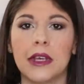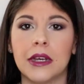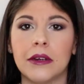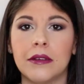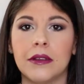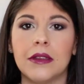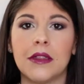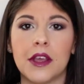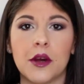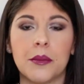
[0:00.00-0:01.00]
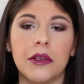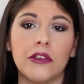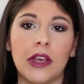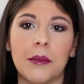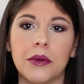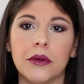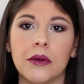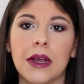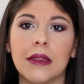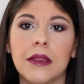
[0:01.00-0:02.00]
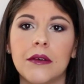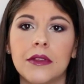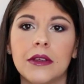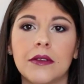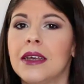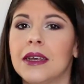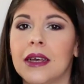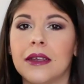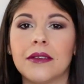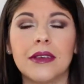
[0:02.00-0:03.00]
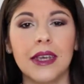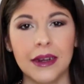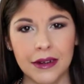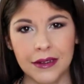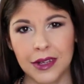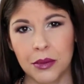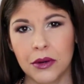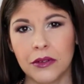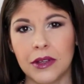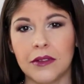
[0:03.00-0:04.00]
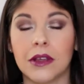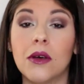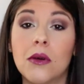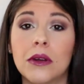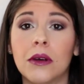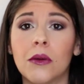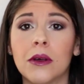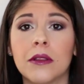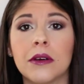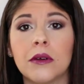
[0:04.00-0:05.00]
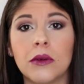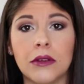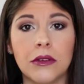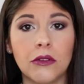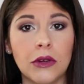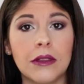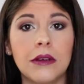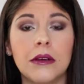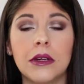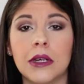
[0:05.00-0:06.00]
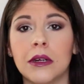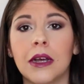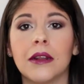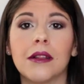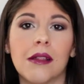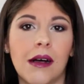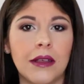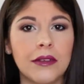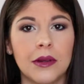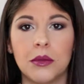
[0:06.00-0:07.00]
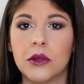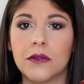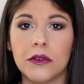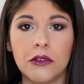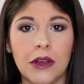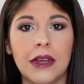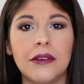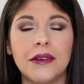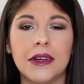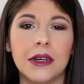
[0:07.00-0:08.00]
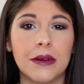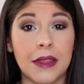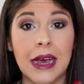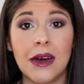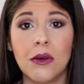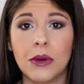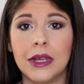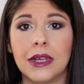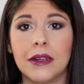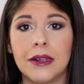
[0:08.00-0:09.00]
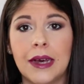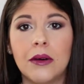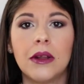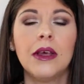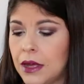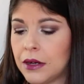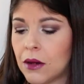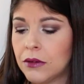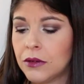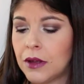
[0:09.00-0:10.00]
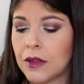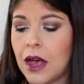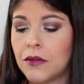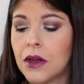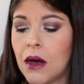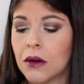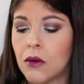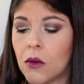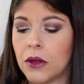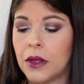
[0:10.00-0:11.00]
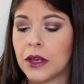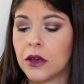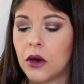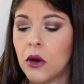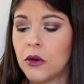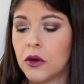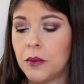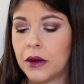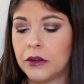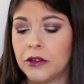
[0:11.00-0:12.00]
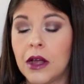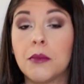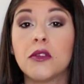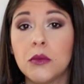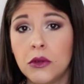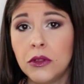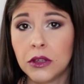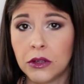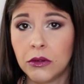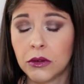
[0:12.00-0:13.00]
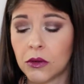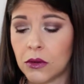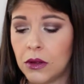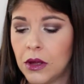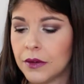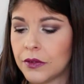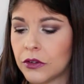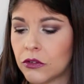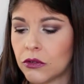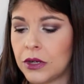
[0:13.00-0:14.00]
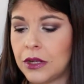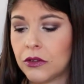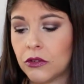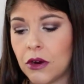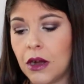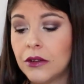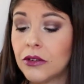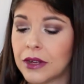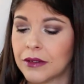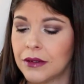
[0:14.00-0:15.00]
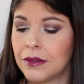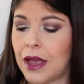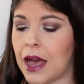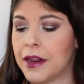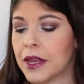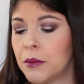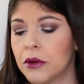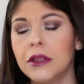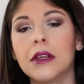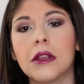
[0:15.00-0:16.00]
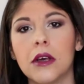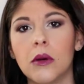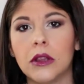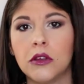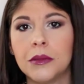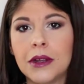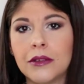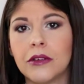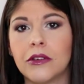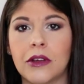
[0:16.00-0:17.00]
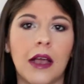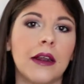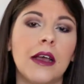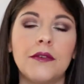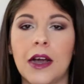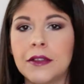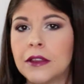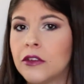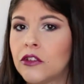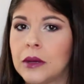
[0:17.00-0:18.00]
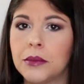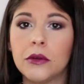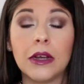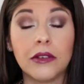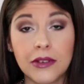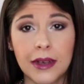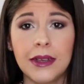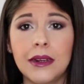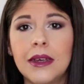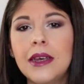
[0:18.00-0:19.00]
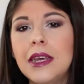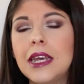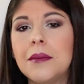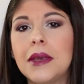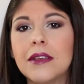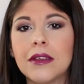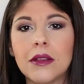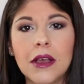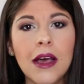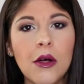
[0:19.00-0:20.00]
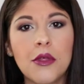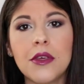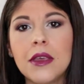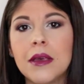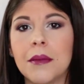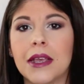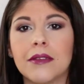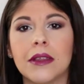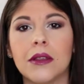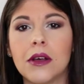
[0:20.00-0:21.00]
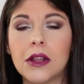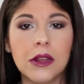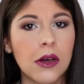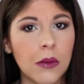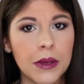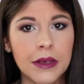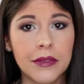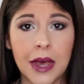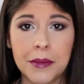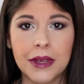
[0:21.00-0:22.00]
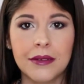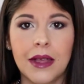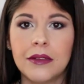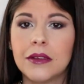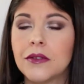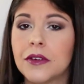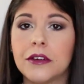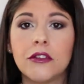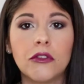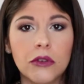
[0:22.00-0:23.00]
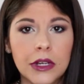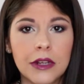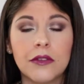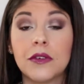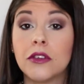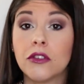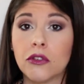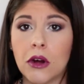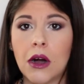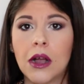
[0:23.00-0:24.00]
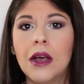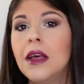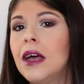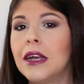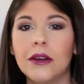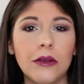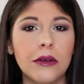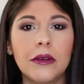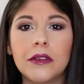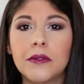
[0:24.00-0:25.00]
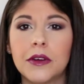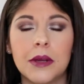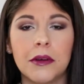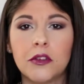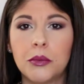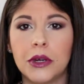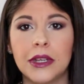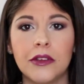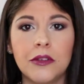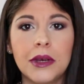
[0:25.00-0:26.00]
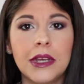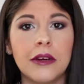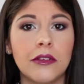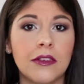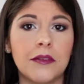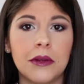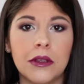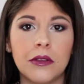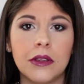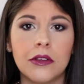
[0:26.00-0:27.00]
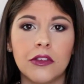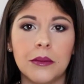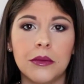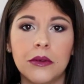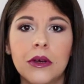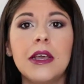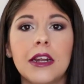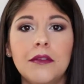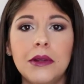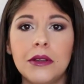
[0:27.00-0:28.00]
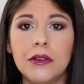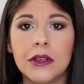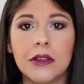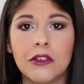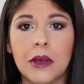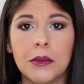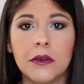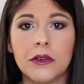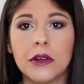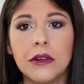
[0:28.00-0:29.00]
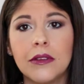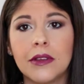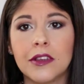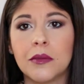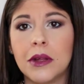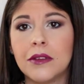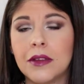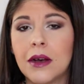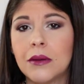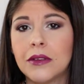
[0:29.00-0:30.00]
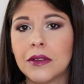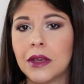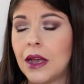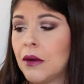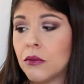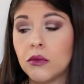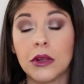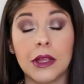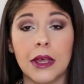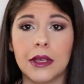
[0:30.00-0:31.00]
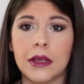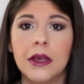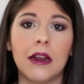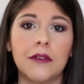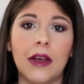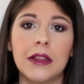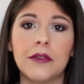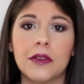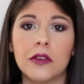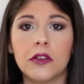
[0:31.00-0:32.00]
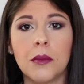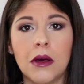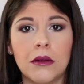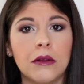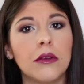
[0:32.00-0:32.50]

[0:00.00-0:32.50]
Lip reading: Keratin Therapy Shampoo. I love this. It has keratin proteins and coconut oil that are going to strengthen your hair, add gloss and beautiful shine to your hair without weighing it down. And it also has avocado oil and cocoa butter to help smooth the cuticle for straight, strong tresses, adding a brilliant glow and luminescent shine. I find that this shampoo adds shine. It makes it look healthy. It makes it look glowy, if that makes sense. It's very straight. It's very strong. I don't notice very much breakage in my hair since I've been using this shampoo, and I've been using this shampoo for a good 6 months now, I would say. I really like it, and I finally finished a bottle.